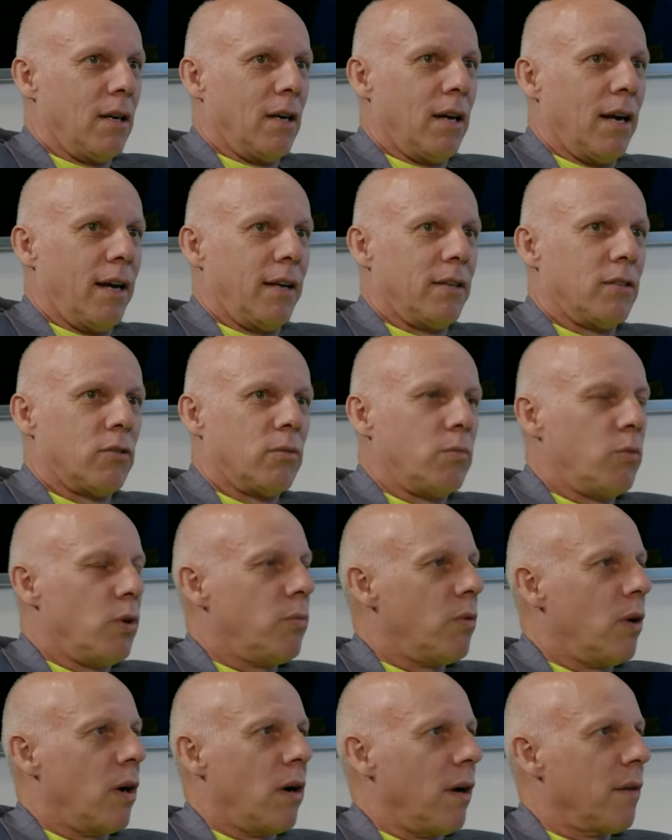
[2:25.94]
and we
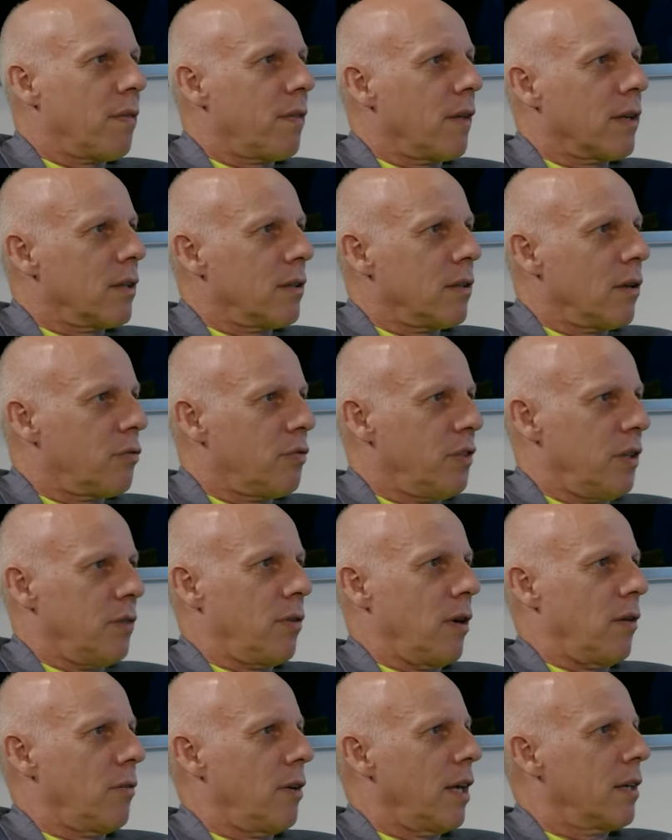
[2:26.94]
were, I think, in the
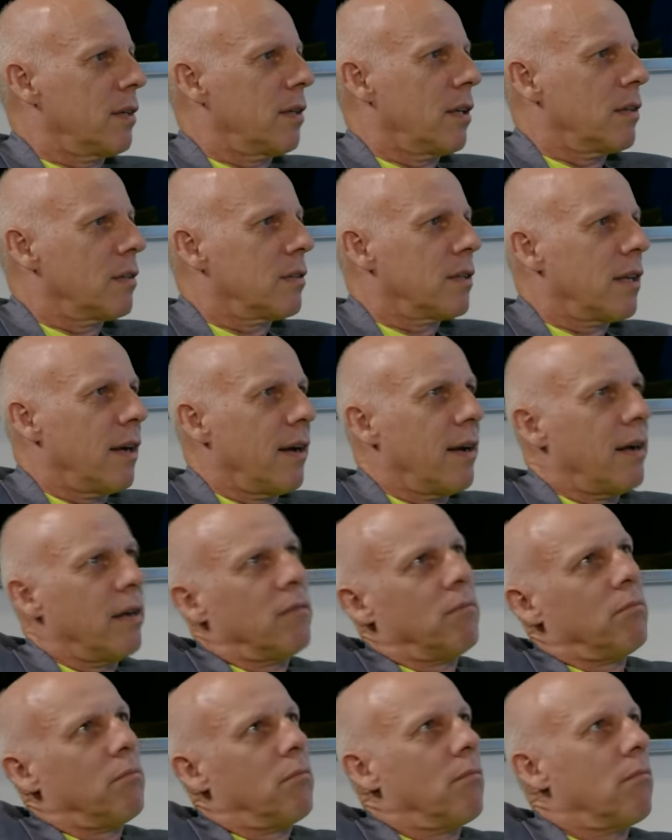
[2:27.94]
FIFA ranking there
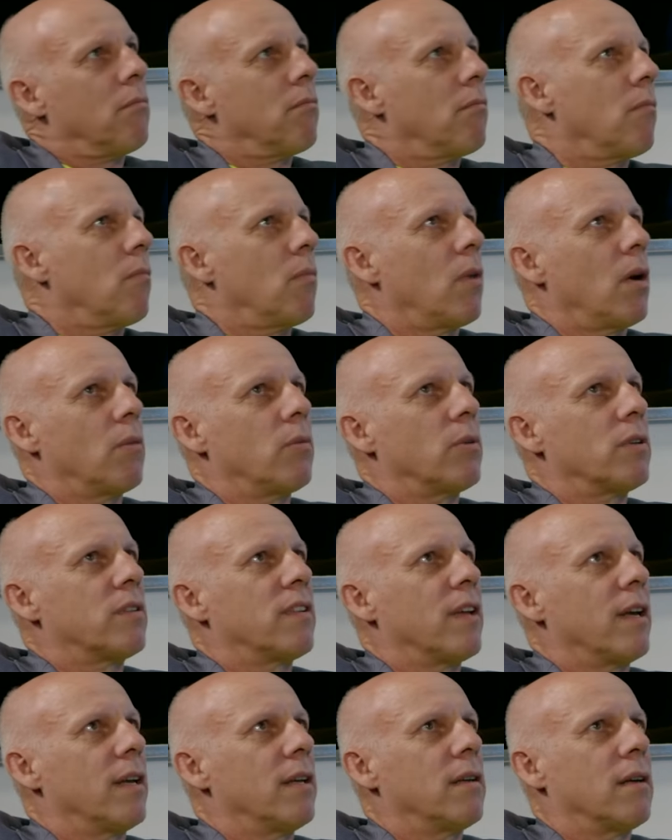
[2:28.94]

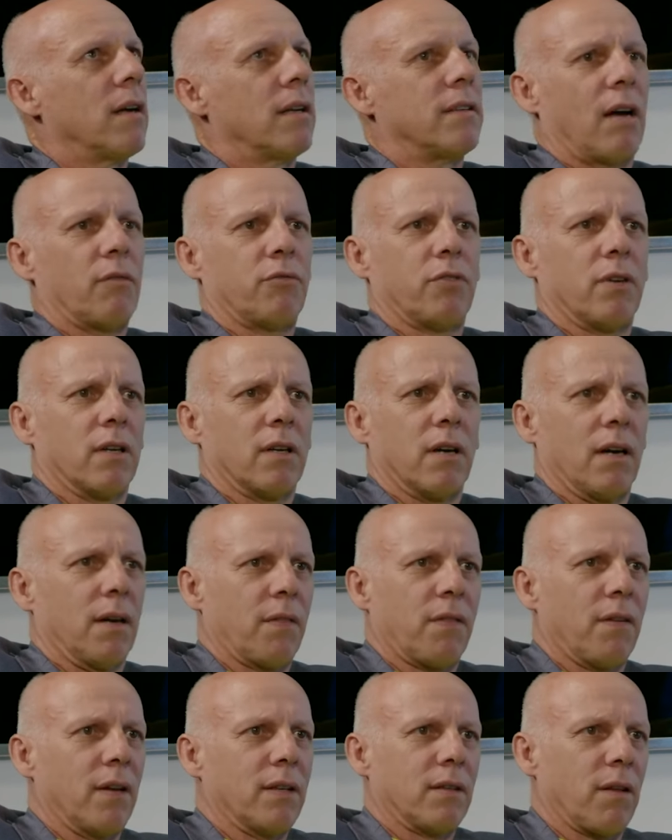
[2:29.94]
say in Africa, I
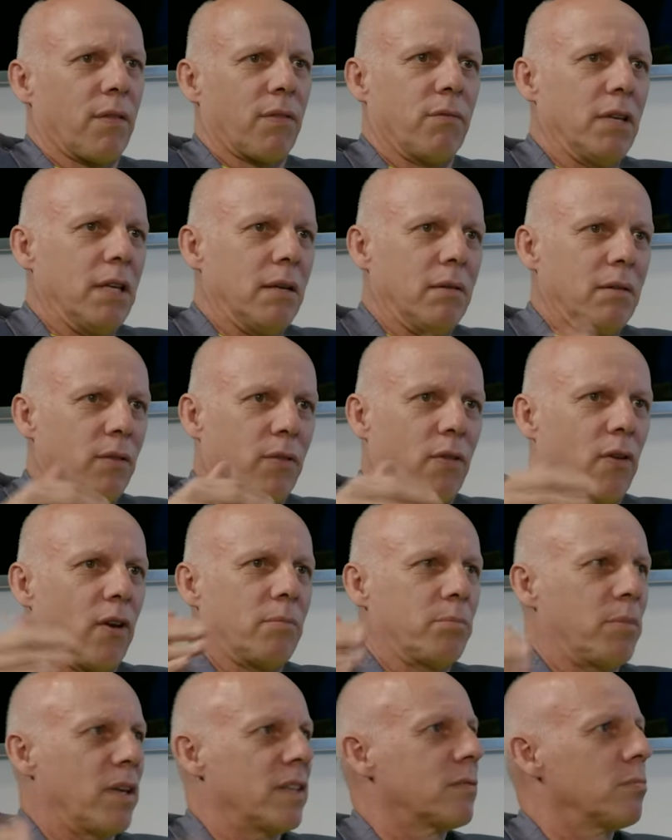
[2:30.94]
think the three third
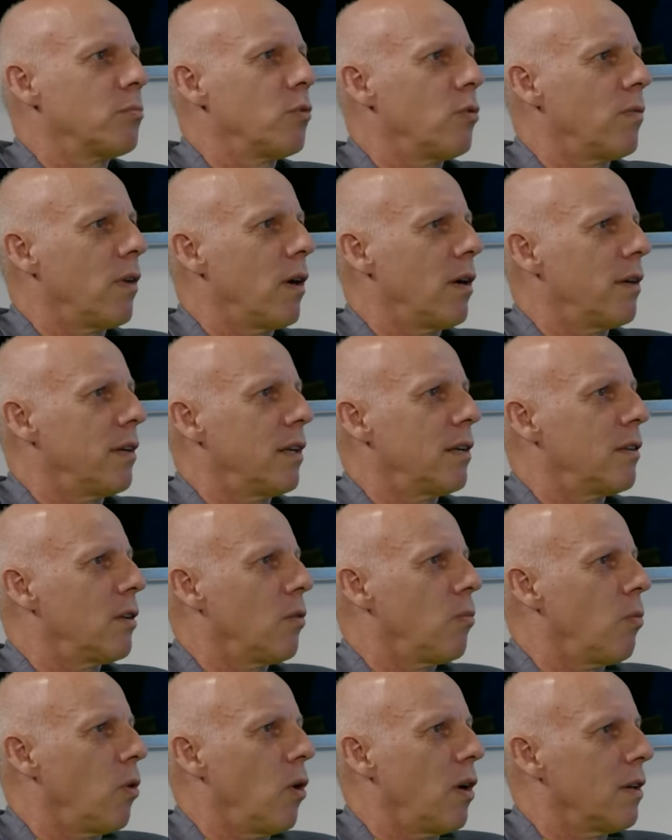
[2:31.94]
best mover, and in the
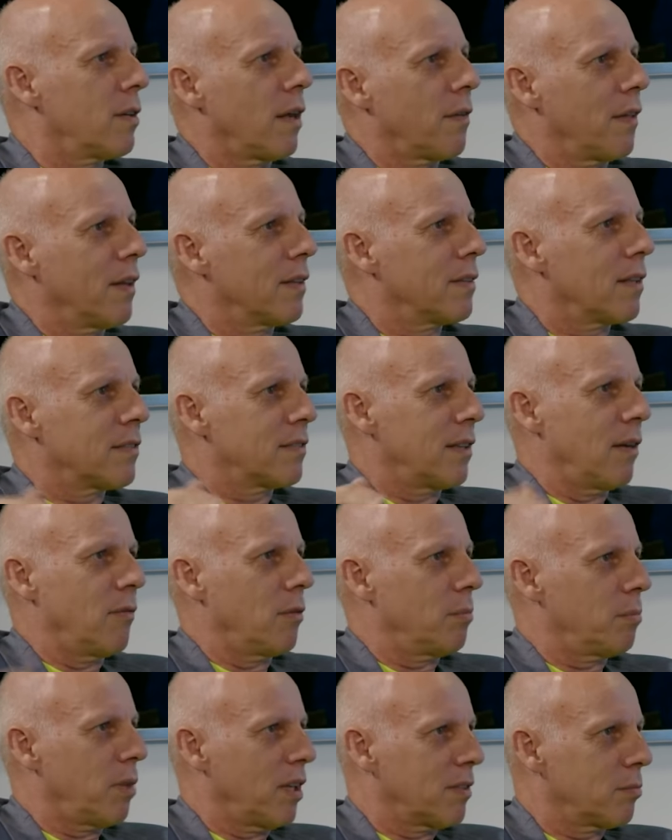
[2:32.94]
world, I think the
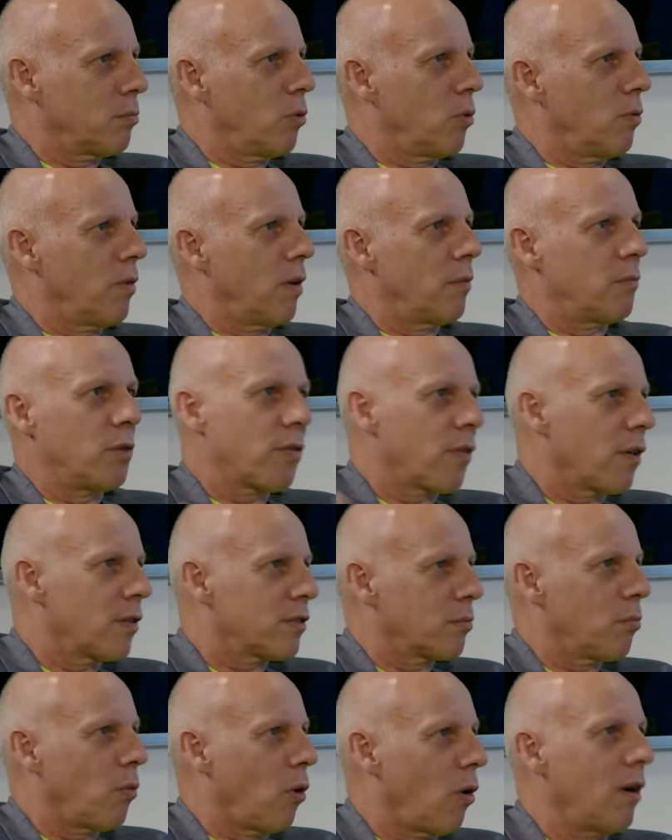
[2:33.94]
seventh best mover, with a
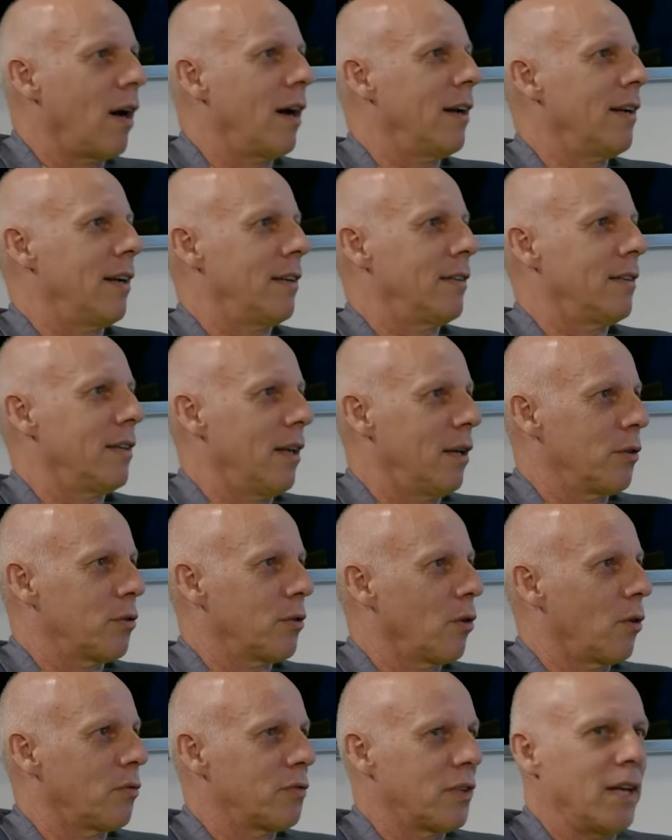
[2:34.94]
small island
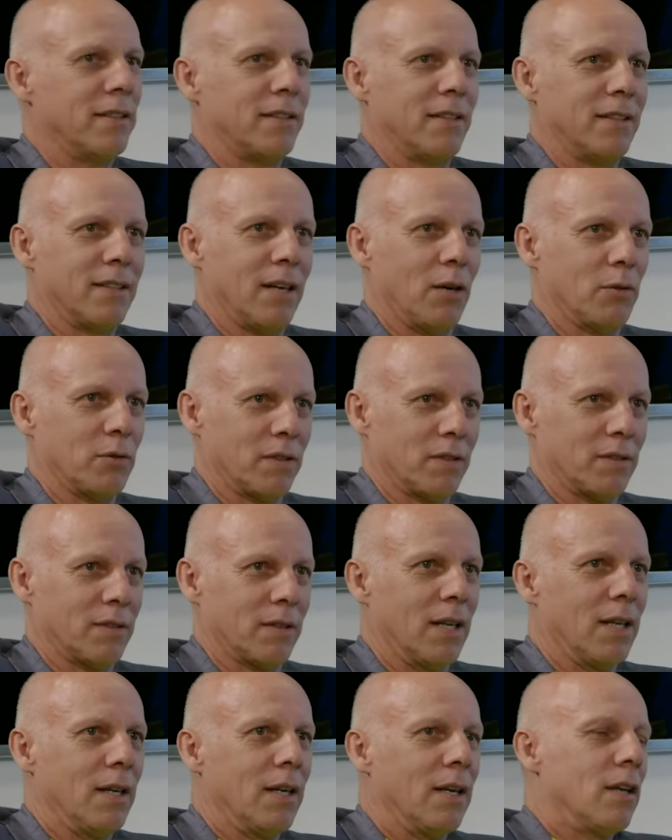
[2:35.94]
nation of 80,000
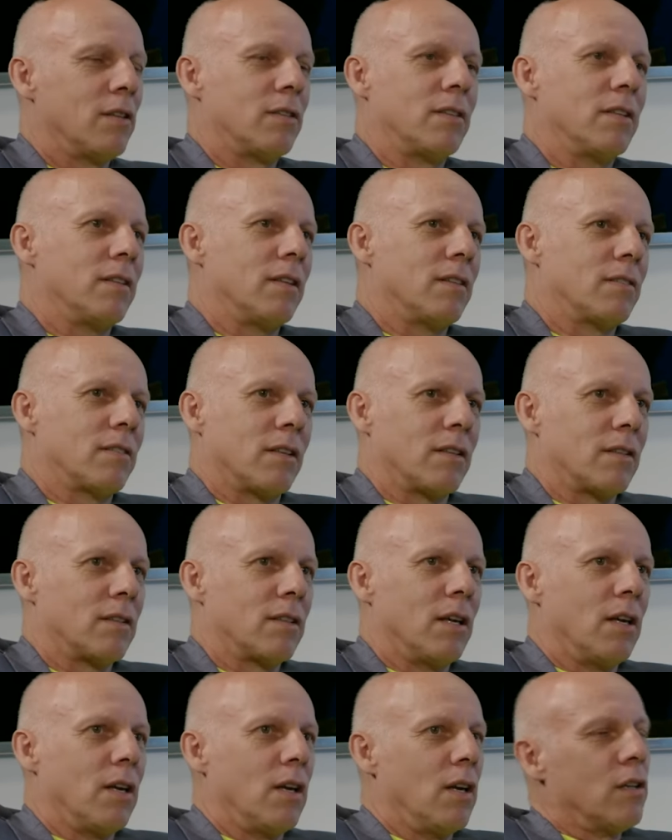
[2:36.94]
citizens.
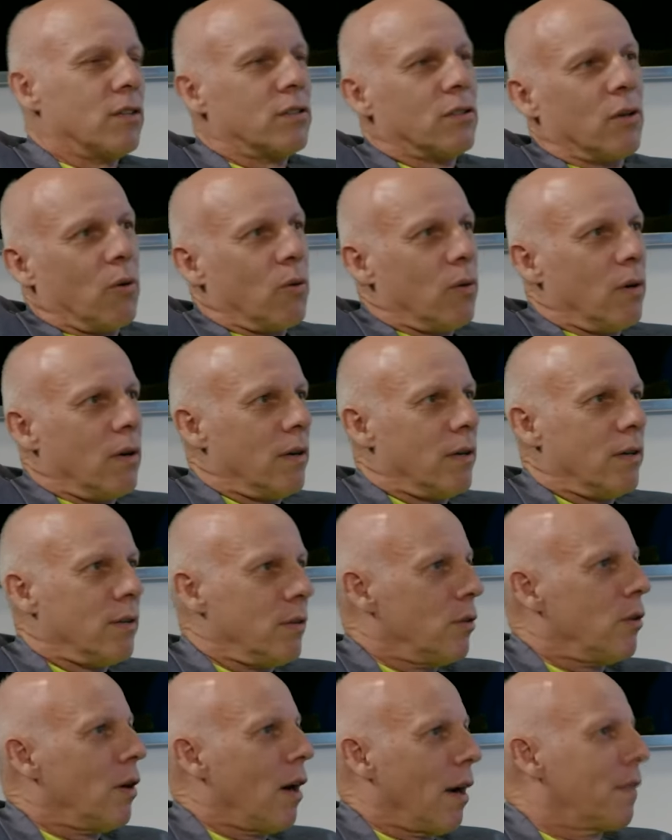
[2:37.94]
So
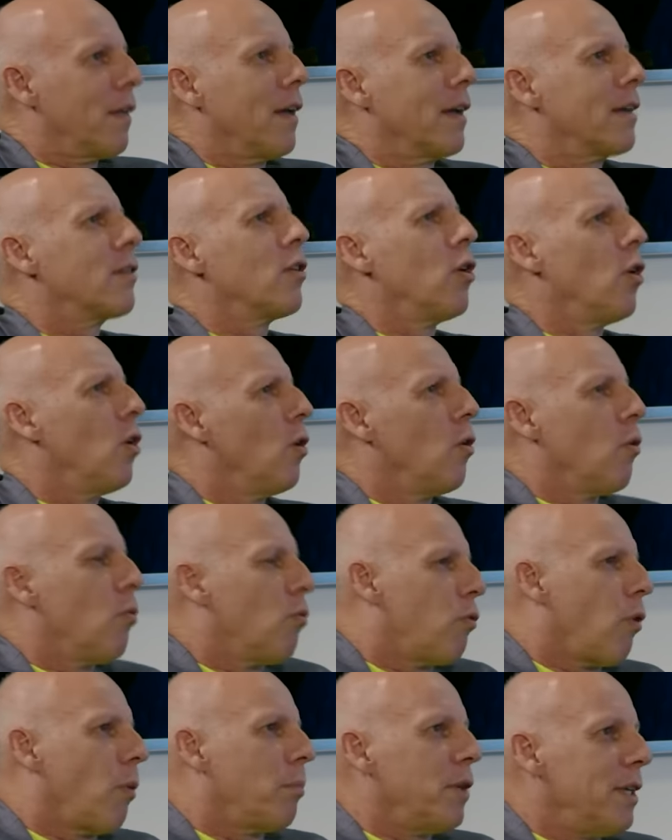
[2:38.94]
uh, I think
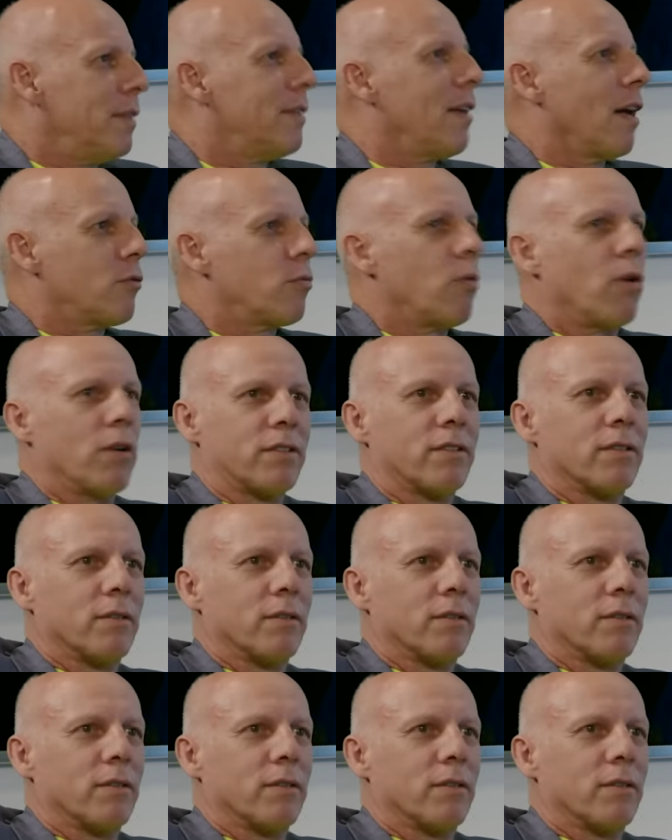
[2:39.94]
for me that was a